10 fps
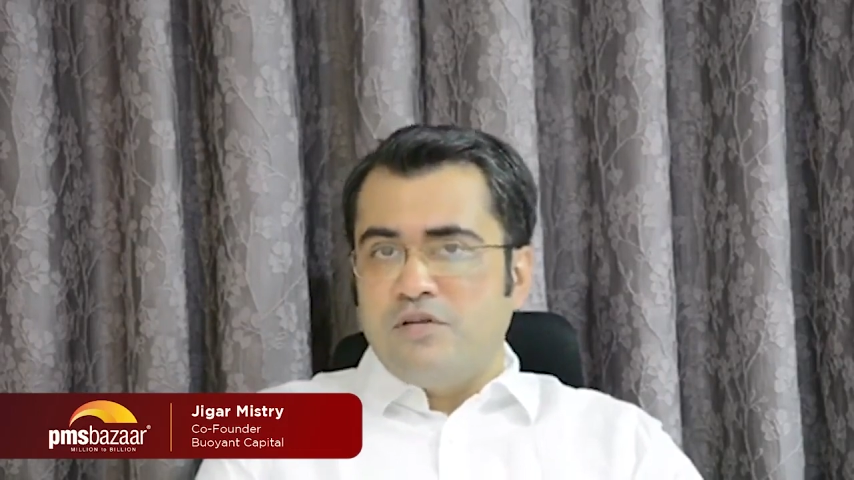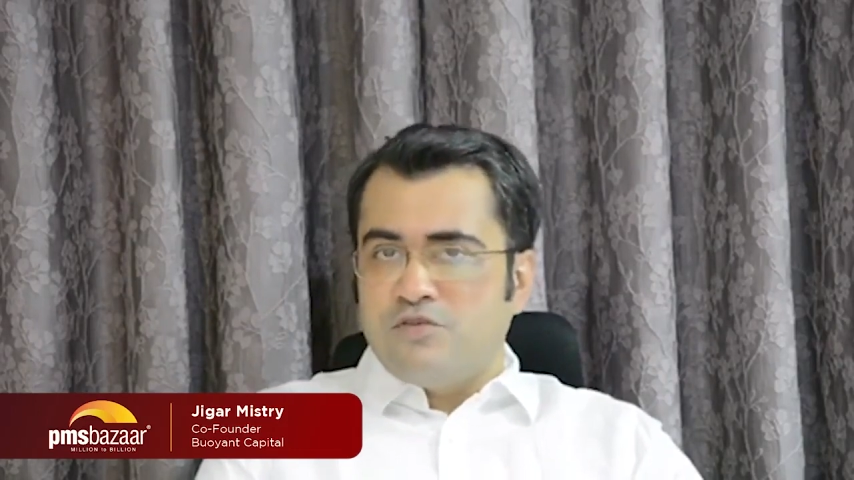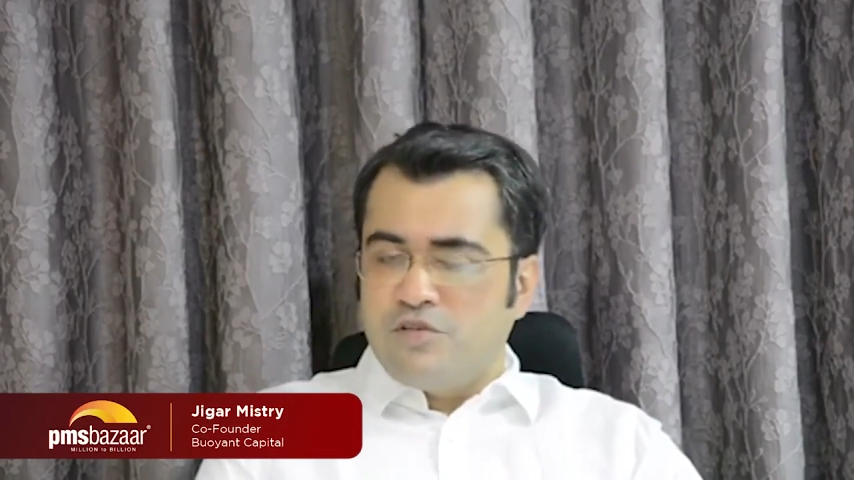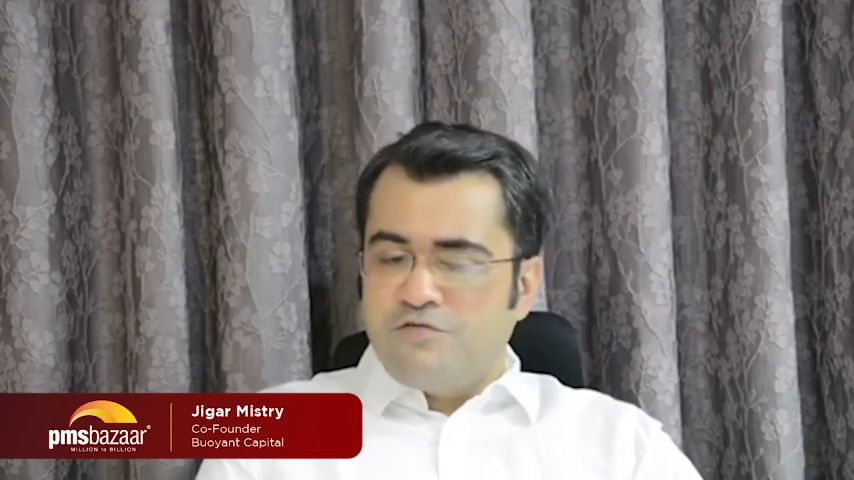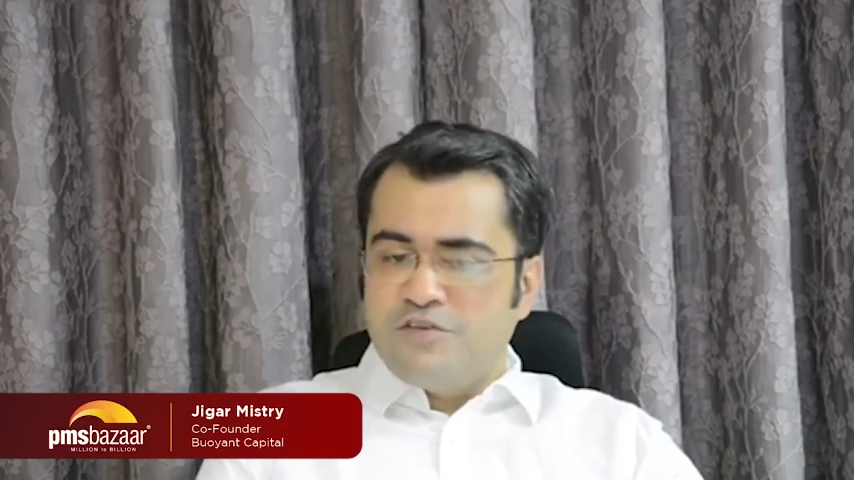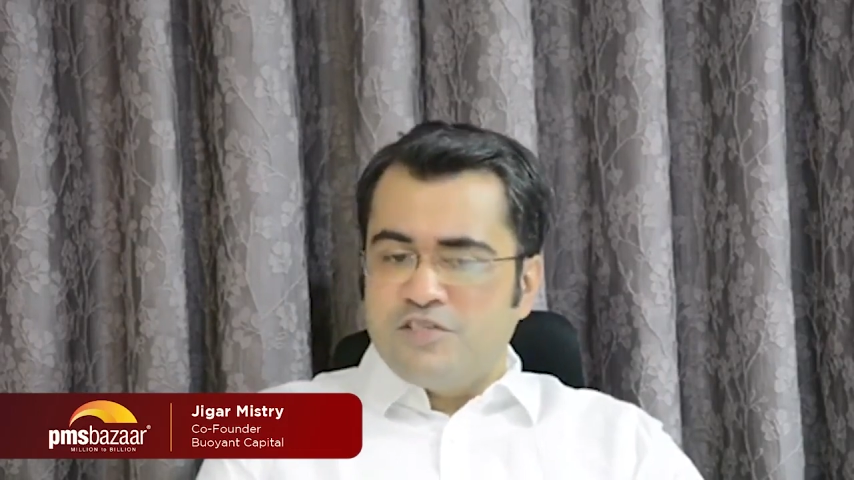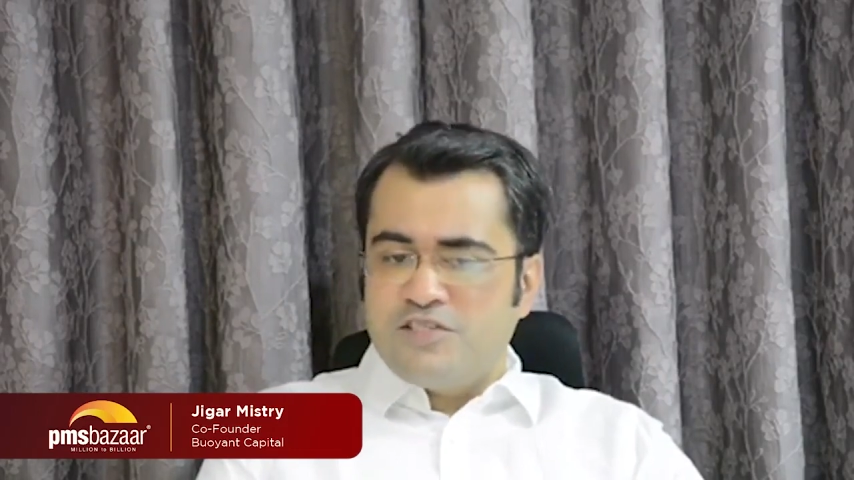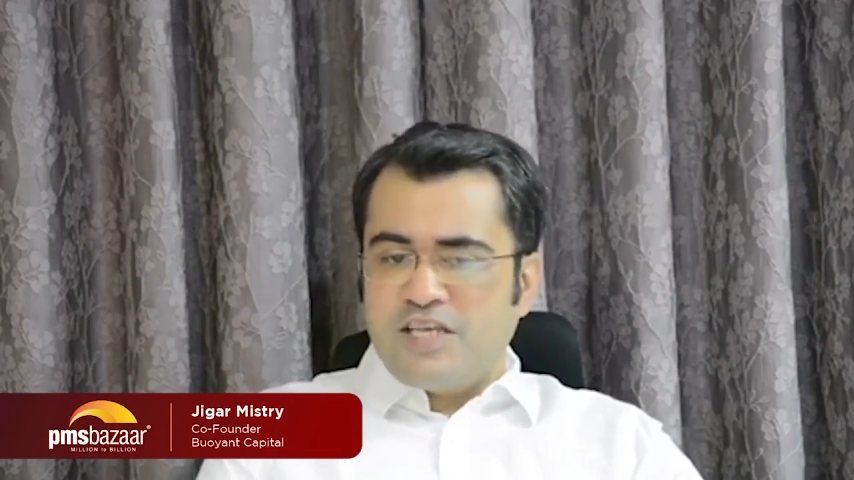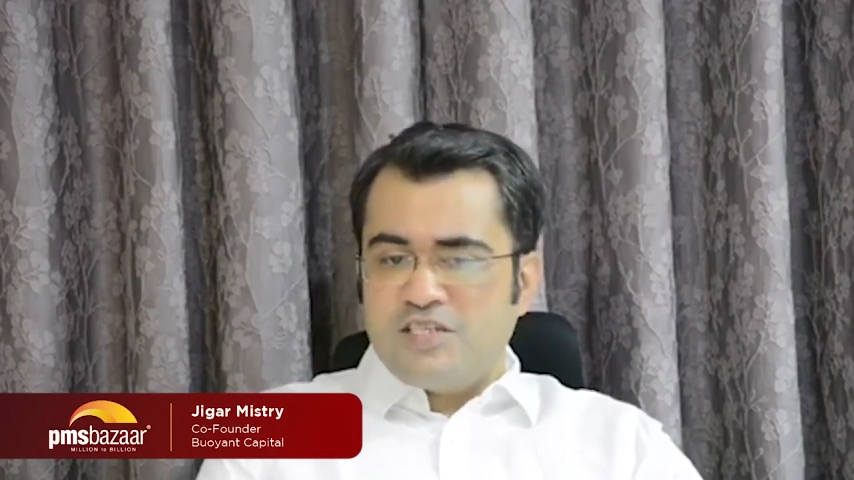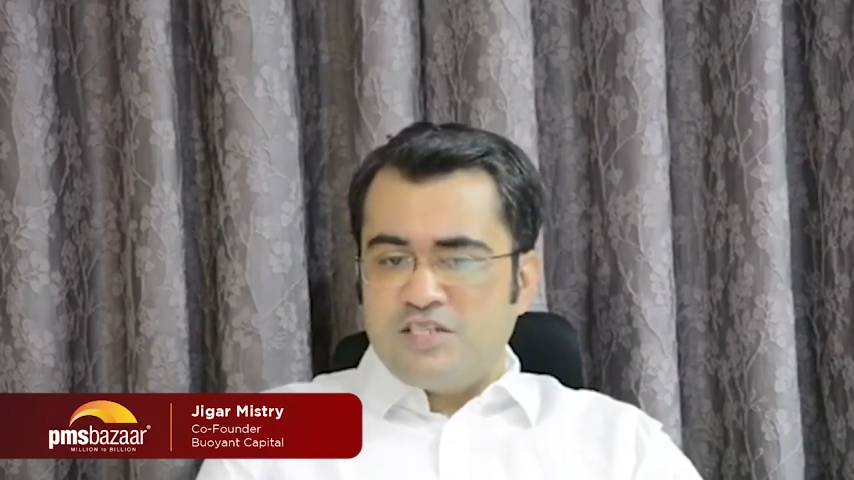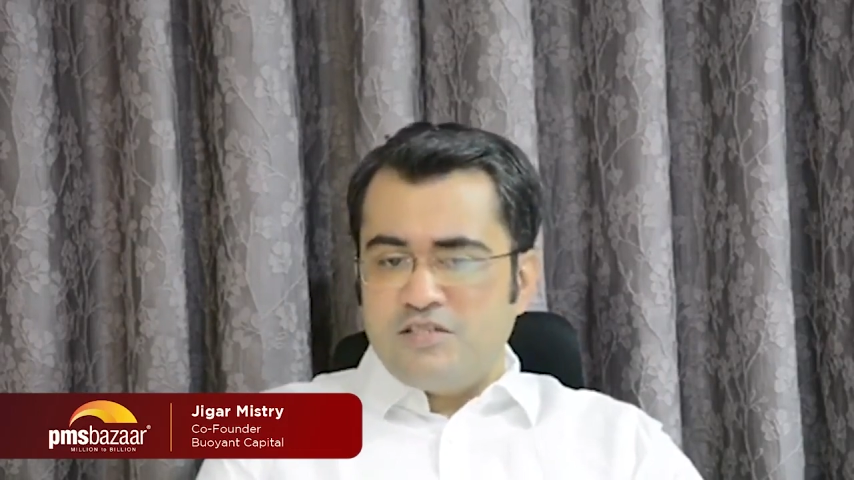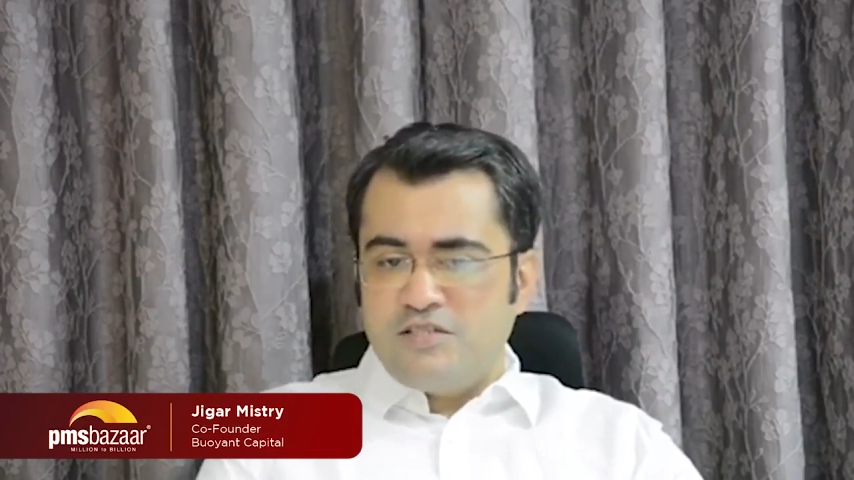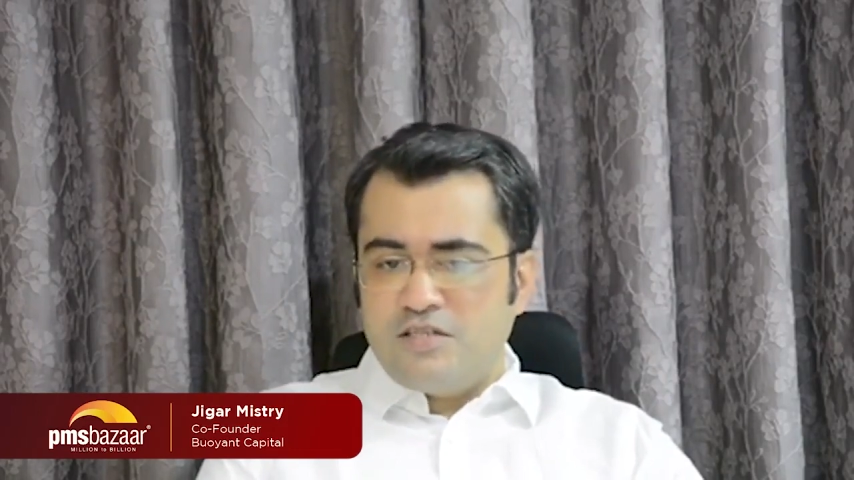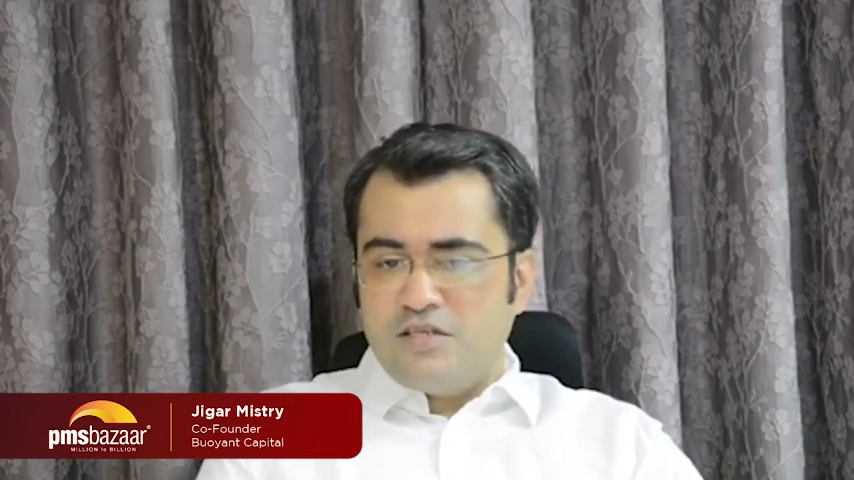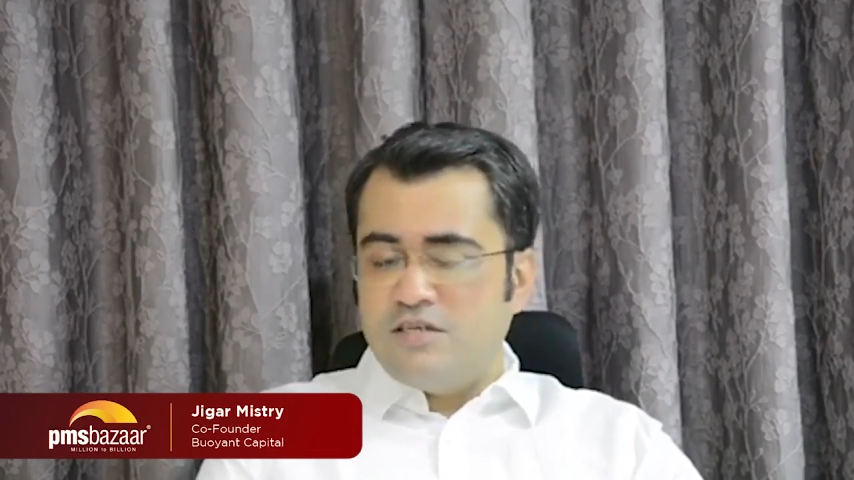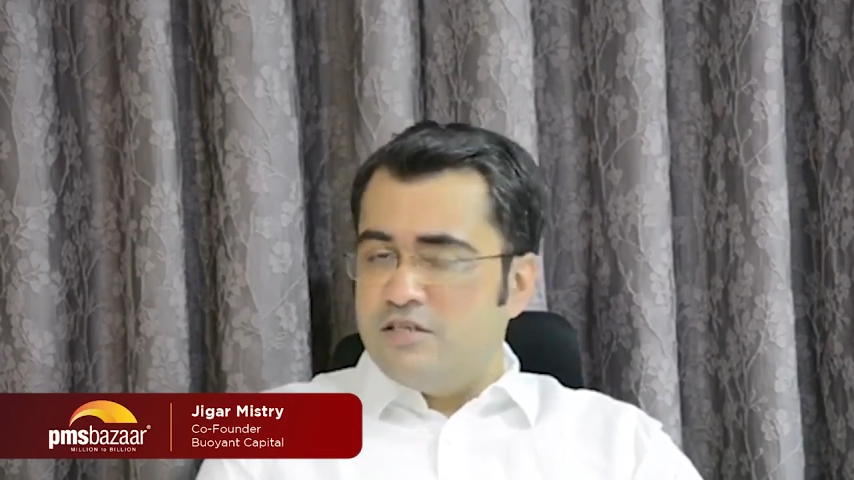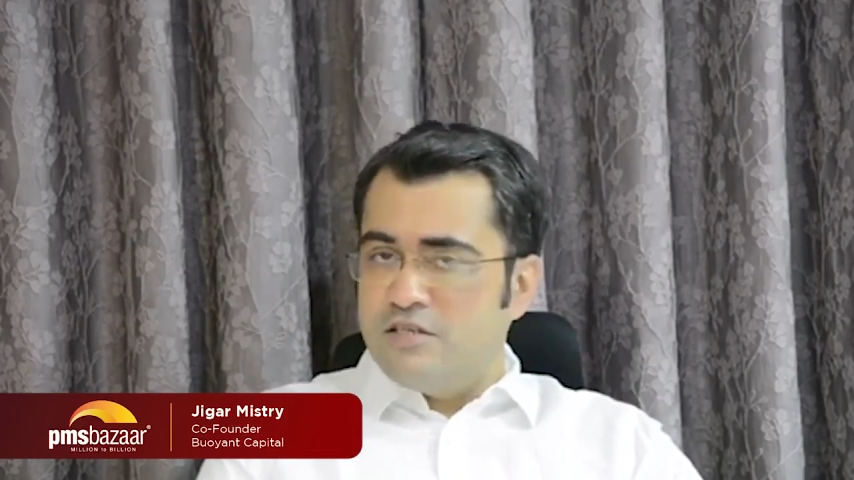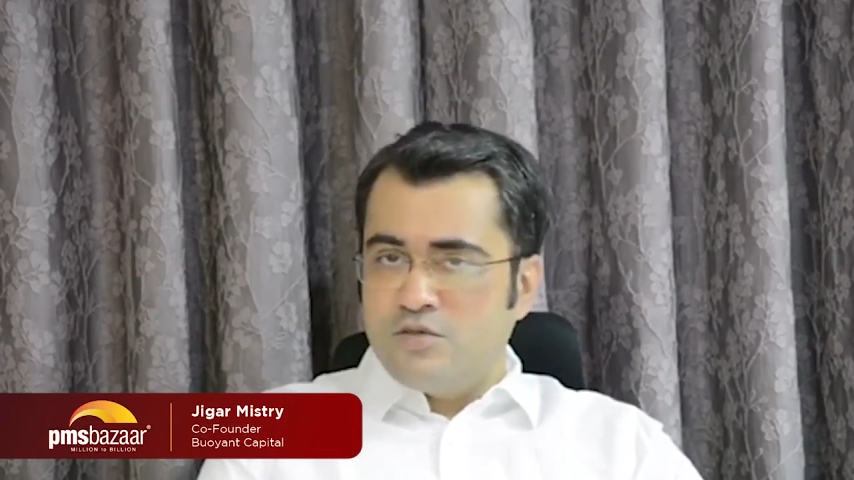So the first section, the